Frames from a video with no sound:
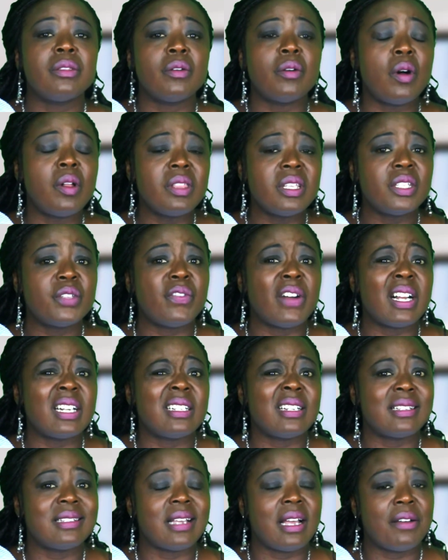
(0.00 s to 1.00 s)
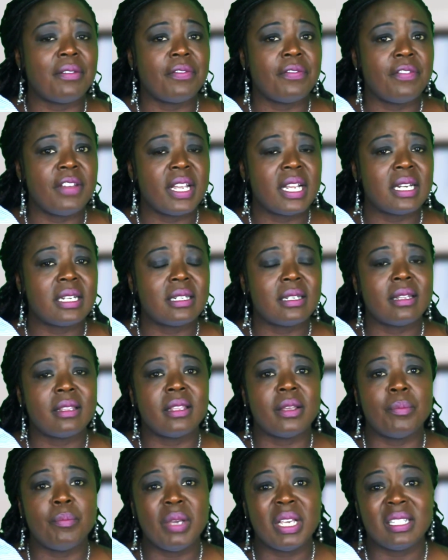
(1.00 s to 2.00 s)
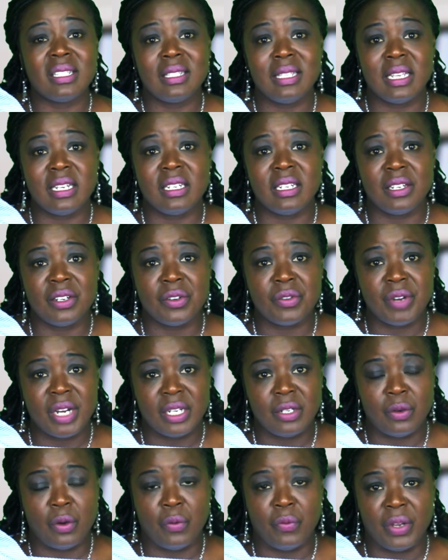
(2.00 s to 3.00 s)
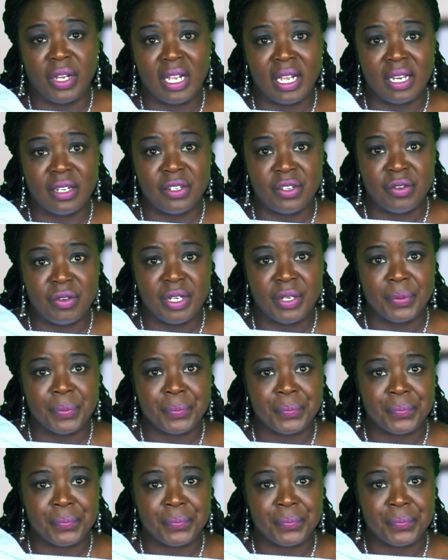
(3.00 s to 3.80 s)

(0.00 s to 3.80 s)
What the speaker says: All these factors affect the base lending rate of a country.